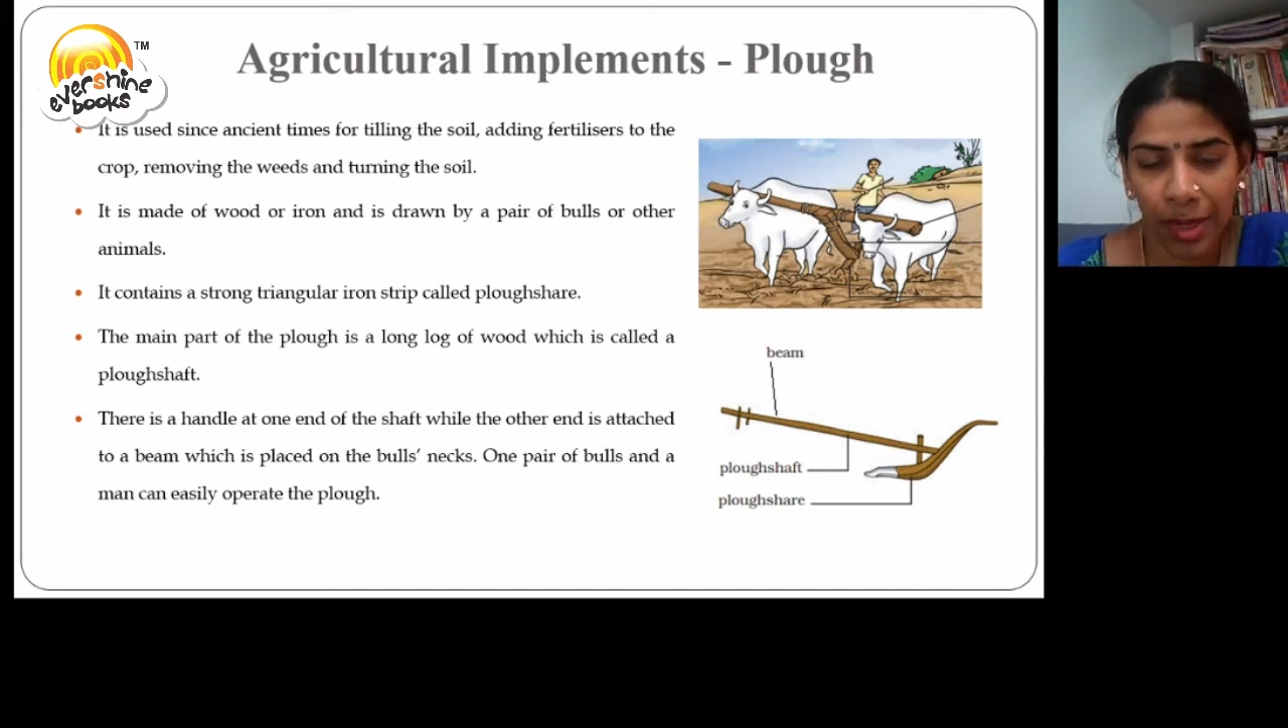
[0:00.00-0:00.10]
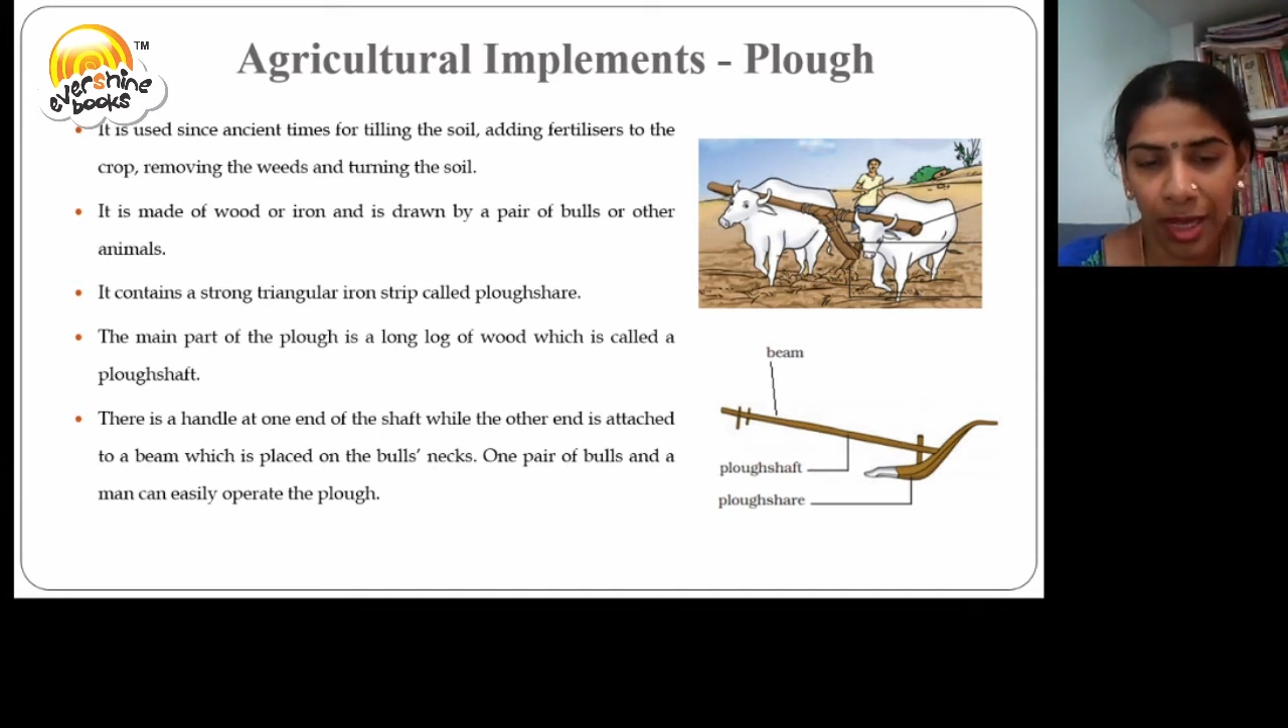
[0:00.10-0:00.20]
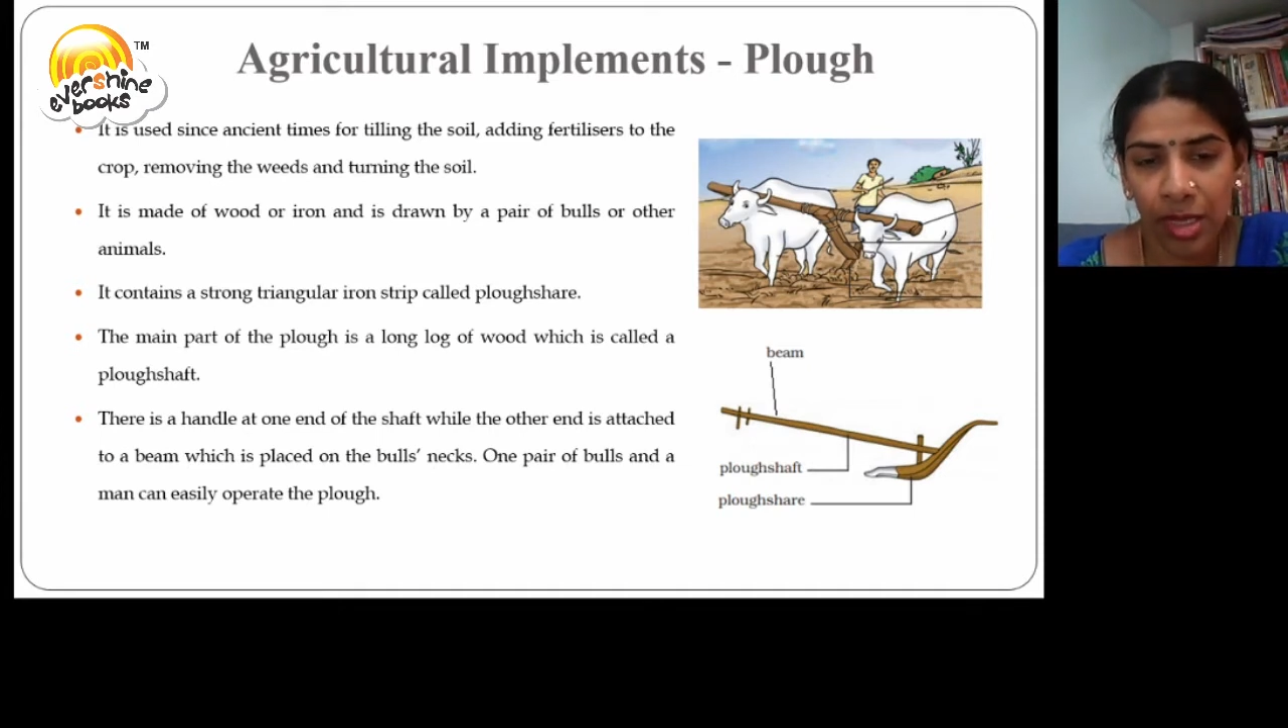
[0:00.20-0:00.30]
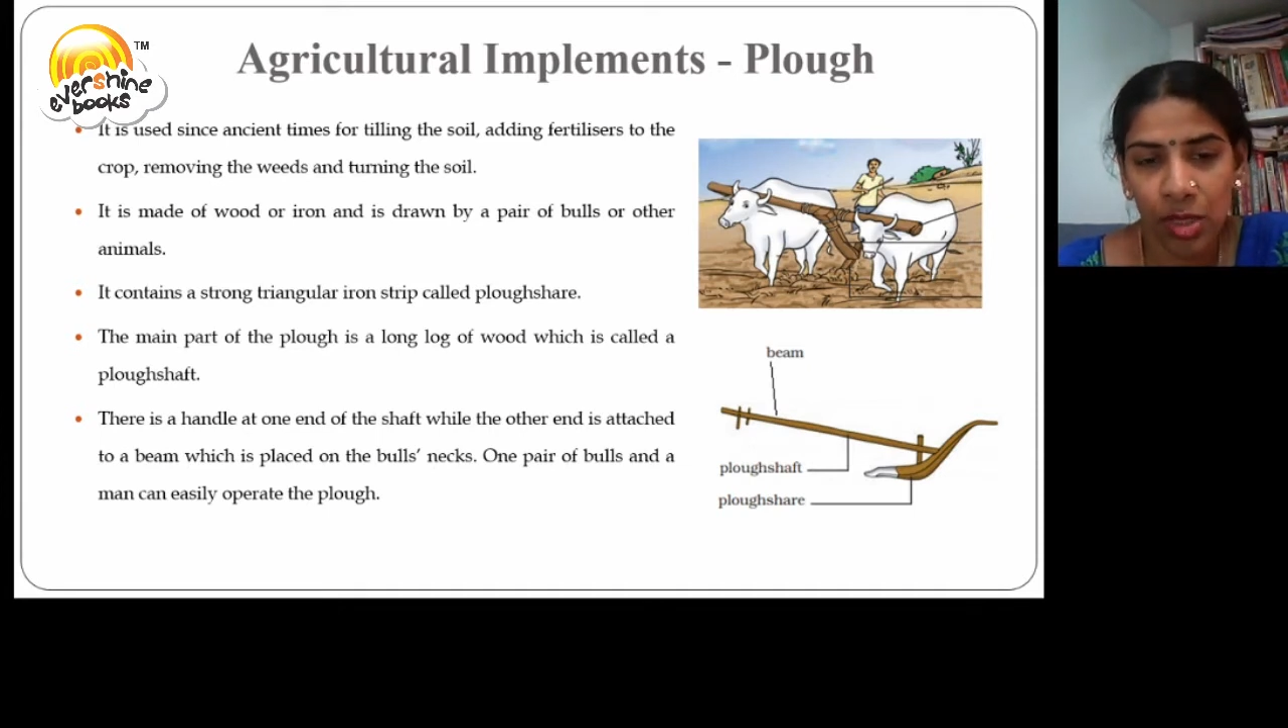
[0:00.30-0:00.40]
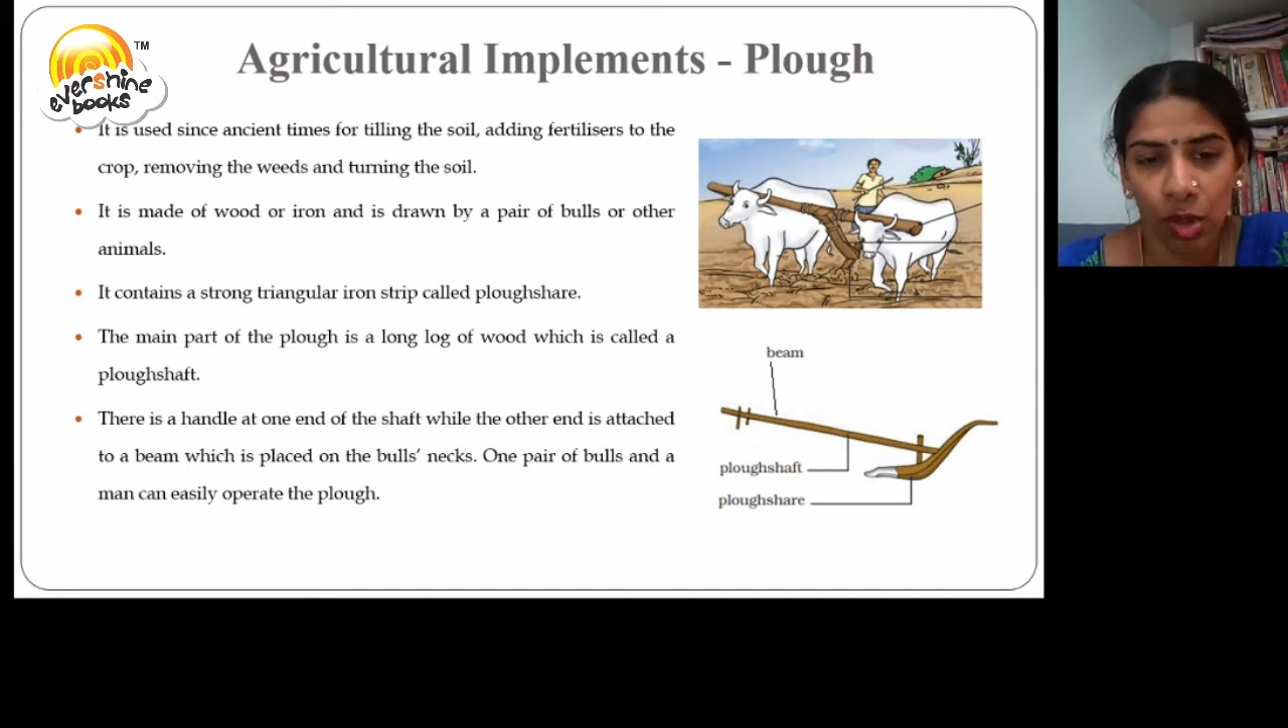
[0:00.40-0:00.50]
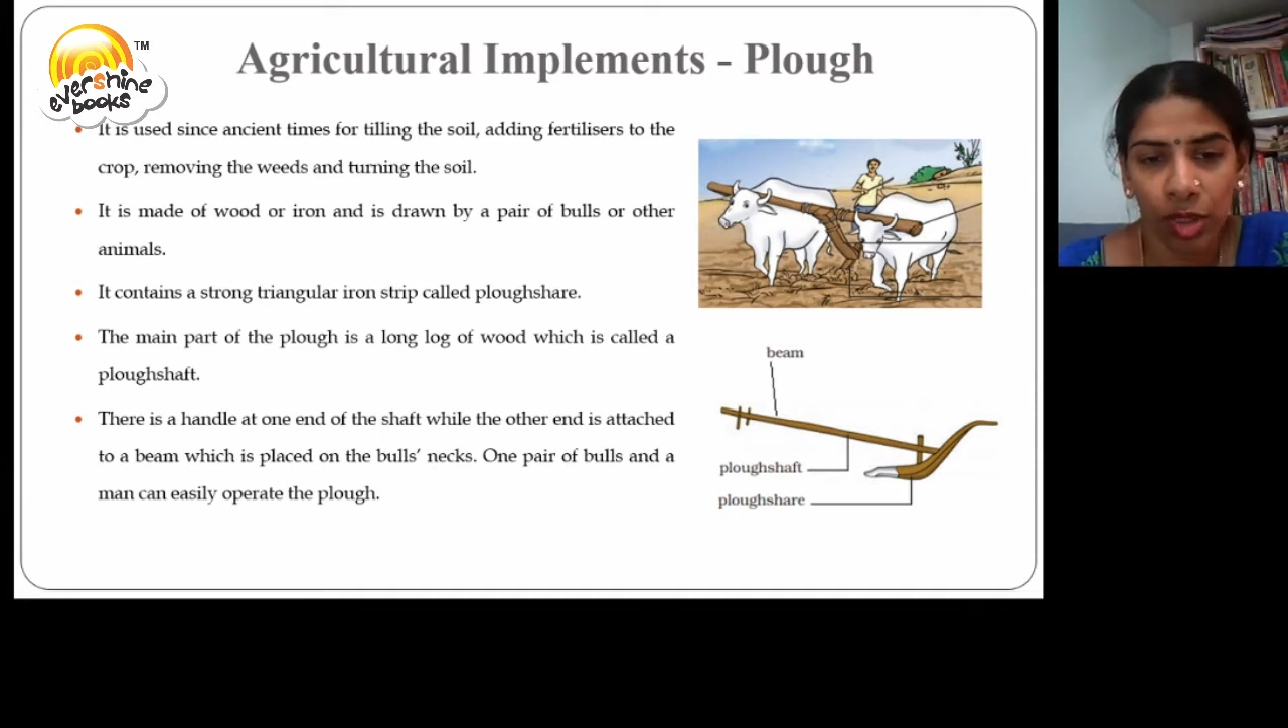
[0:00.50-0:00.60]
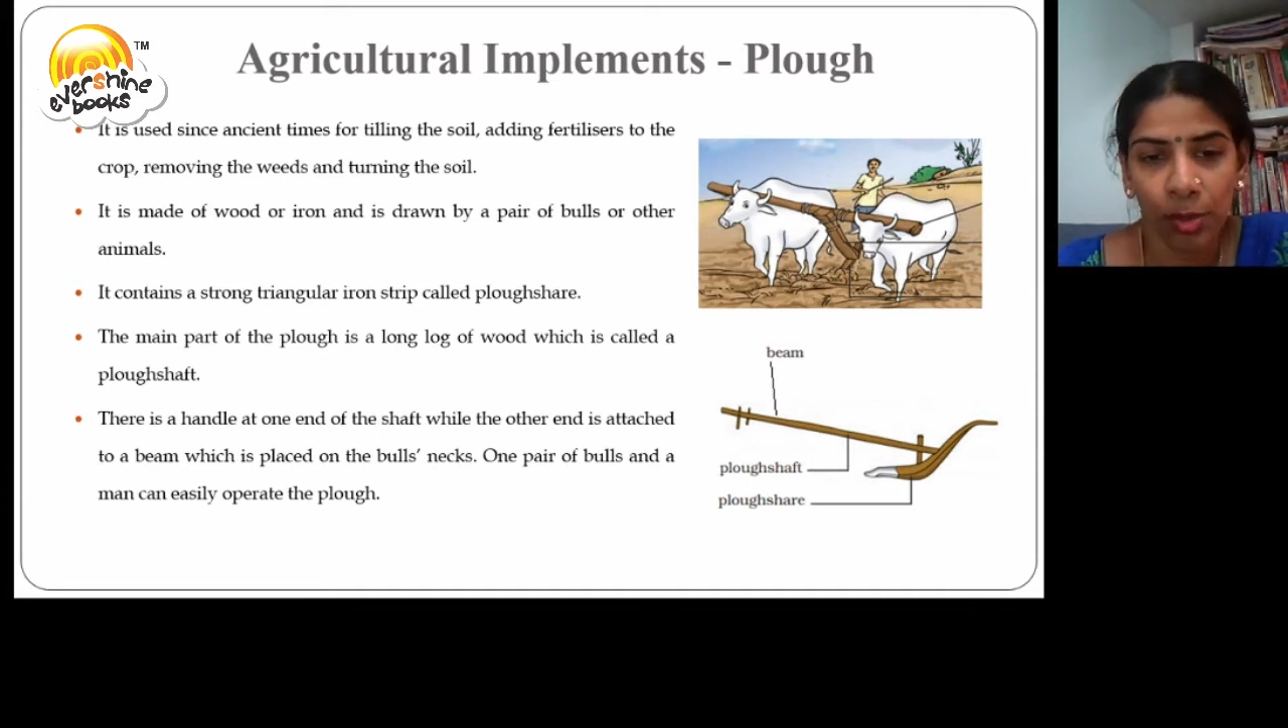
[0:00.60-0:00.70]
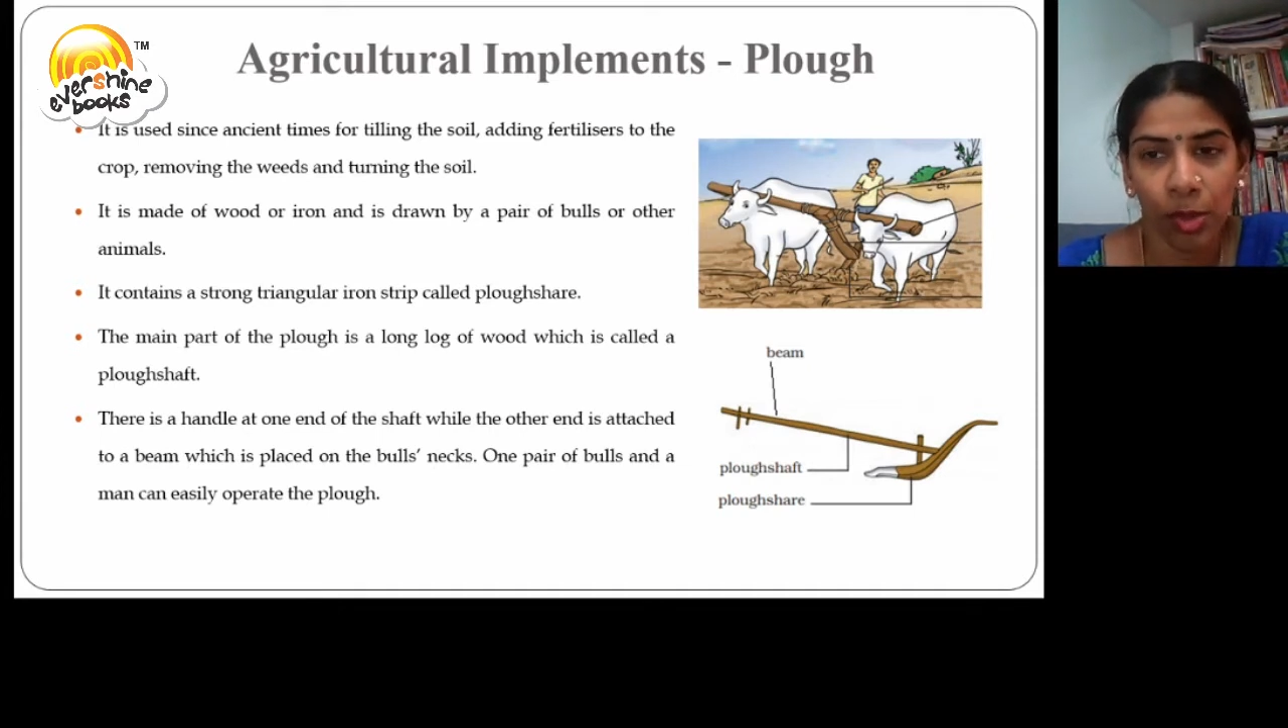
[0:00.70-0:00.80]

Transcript: placed on the